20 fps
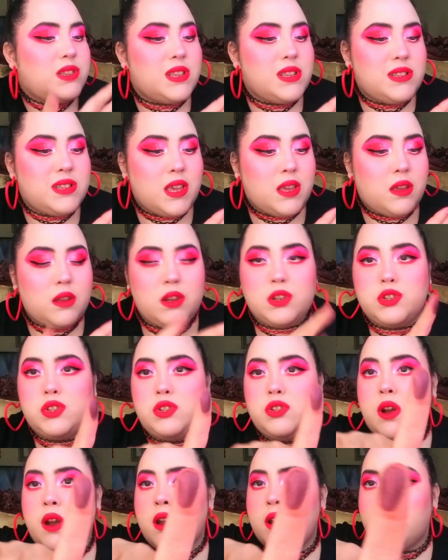It's like a
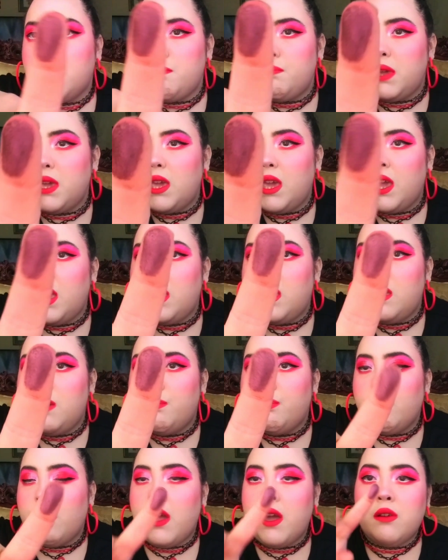dark pinky
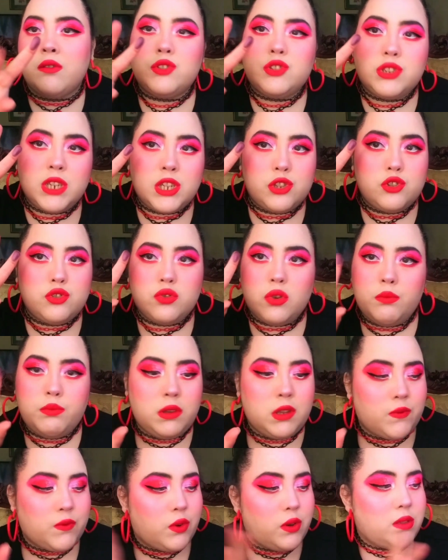brown shade, so
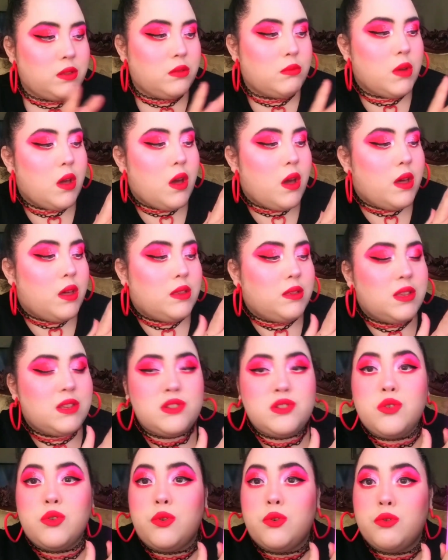beautiful, and this
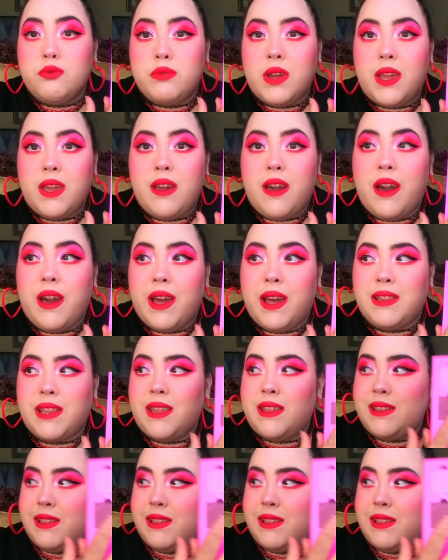is a great highlight.